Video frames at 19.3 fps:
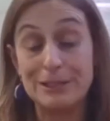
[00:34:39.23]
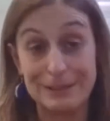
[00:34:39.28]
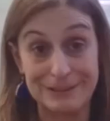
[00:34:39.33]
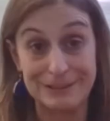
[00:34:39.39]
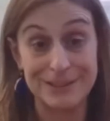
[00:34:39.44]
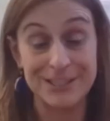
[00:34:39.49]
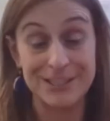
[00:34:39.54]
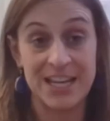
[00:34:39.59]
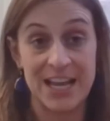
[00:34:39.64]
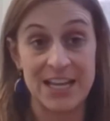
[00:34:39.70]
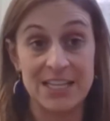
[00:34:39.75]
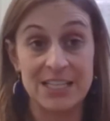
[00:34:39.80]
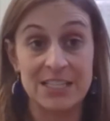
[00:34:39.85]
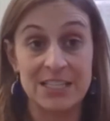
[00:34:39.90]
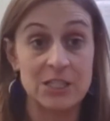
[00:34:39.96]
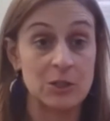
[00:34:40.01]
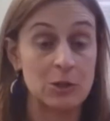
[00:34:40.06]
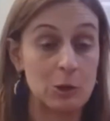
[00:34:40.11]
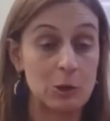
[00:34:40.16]
took the
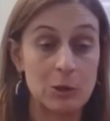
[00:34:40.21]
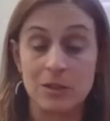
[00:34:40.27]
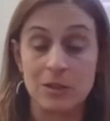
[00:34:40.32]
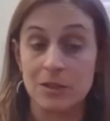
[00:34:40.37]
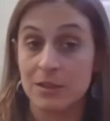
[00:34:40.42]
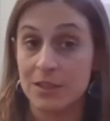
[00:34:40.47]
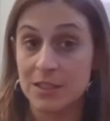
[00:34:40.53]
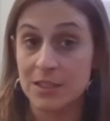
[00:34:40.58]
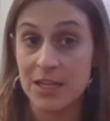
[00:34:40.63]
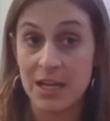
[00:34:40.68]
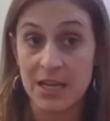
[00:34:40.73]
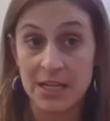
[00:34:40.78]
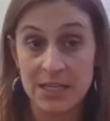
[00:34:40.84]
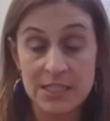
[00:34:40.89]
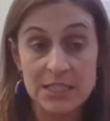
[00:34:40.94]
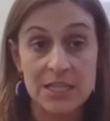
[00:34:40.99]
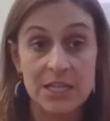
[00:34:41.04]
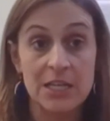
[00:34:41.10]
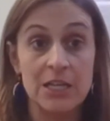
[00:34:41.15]
test, you took the
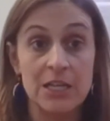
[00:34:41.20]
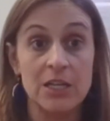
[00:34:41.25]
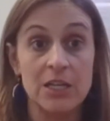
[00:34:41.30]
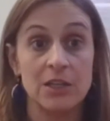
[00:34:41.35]
test.